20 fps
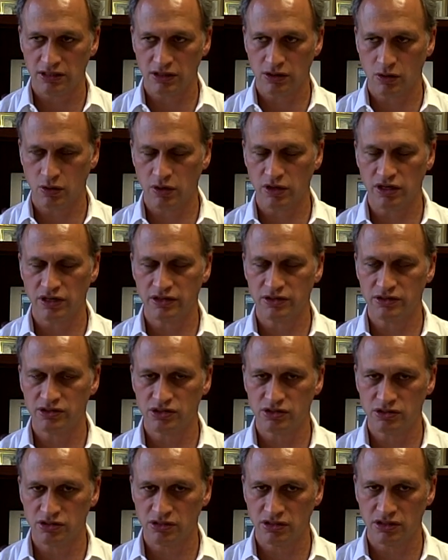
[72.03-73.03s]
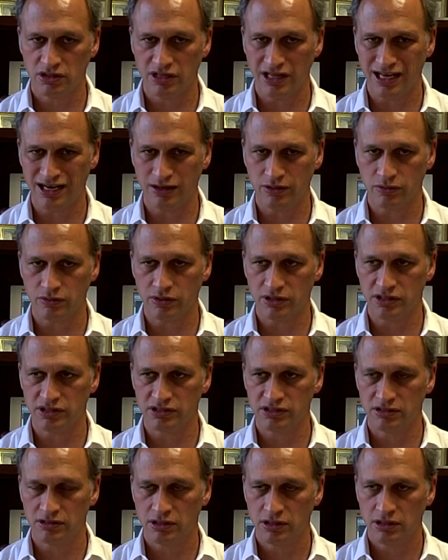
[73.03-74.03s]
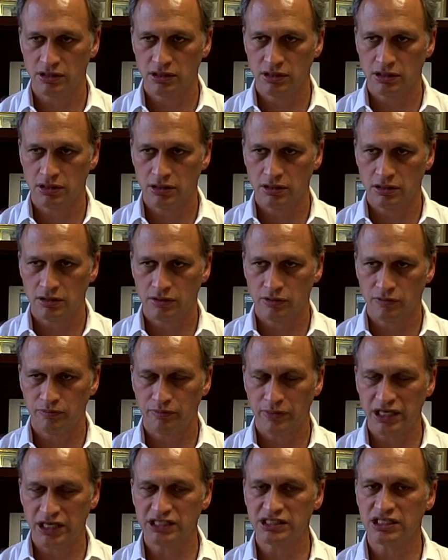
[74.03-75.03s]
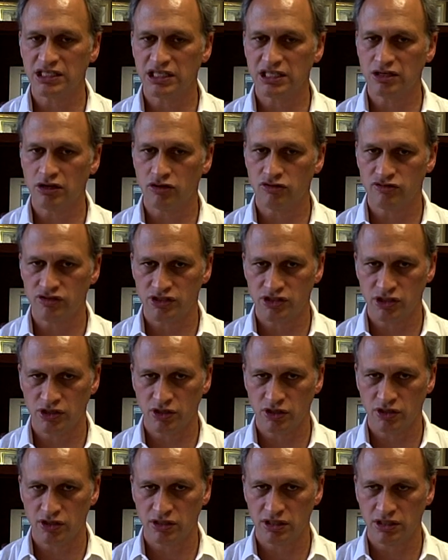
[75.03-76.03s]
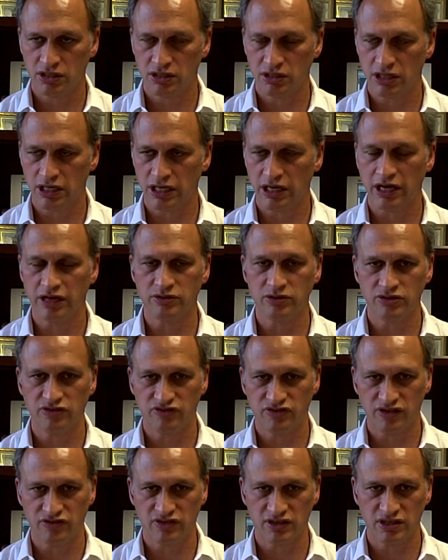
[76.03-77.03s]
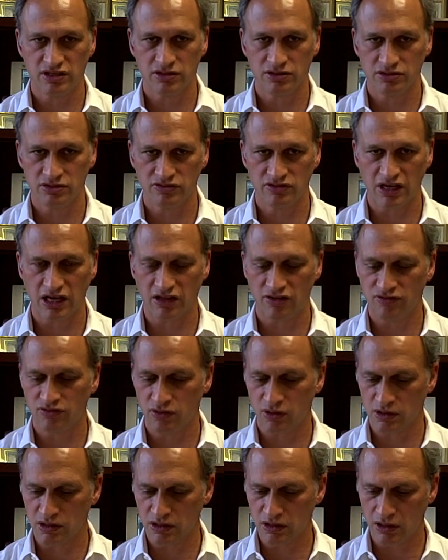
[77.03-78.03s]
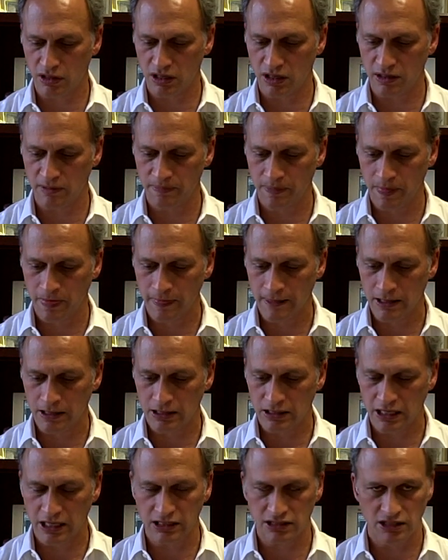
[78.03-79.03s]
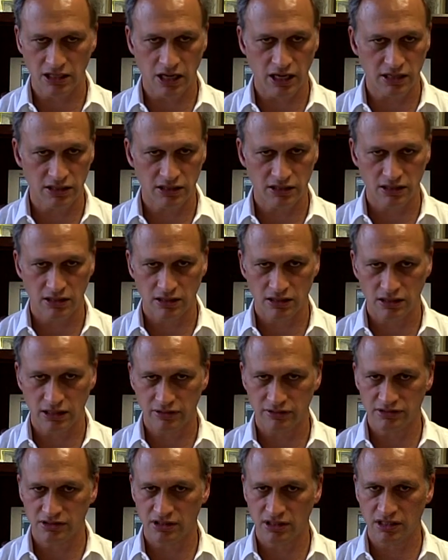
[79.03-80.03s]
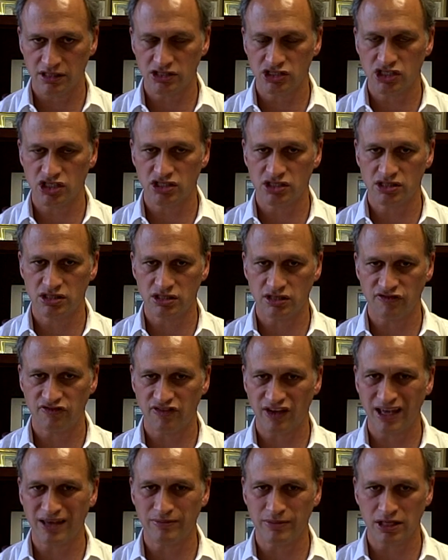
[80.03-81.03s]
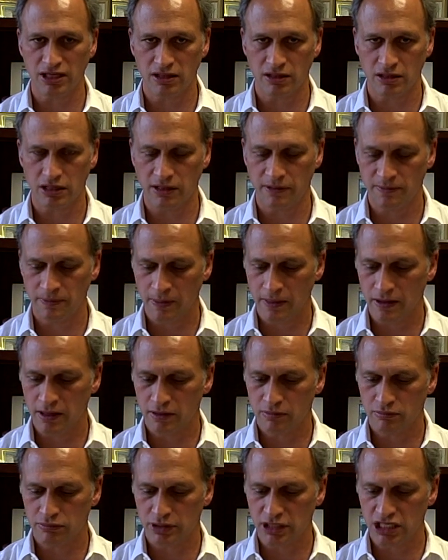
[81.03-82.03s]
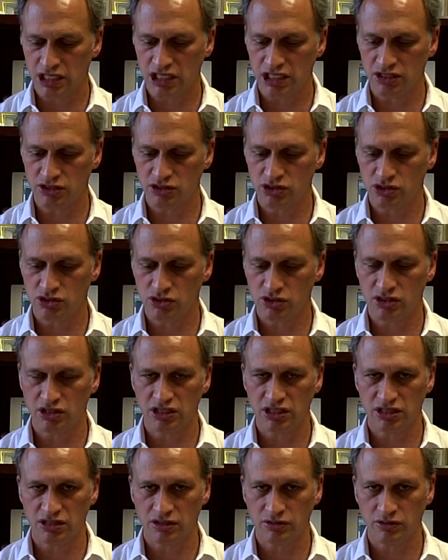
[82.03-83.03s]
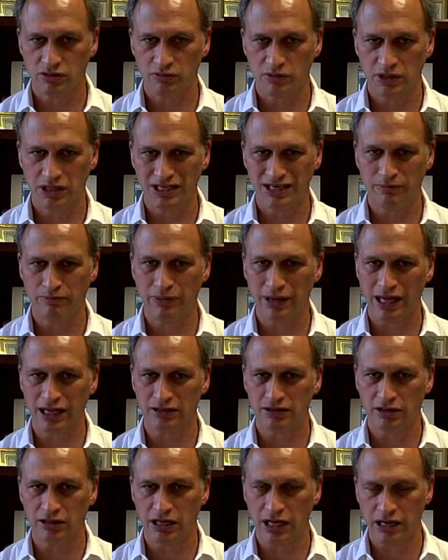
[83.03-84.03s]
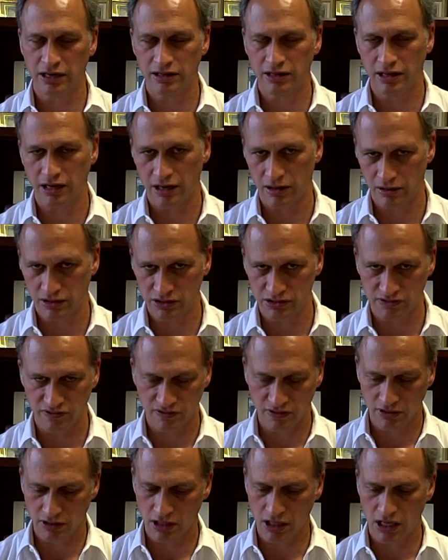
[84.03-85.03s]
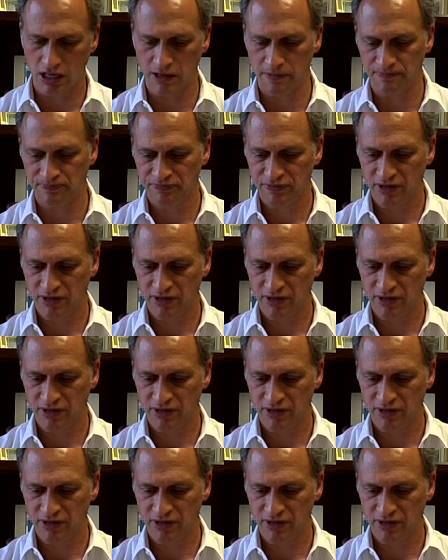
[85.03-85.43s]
court understood that it was basically overturning 150 years of California law. That was not just family law, but it understood that there would be an impact on other areas of the law,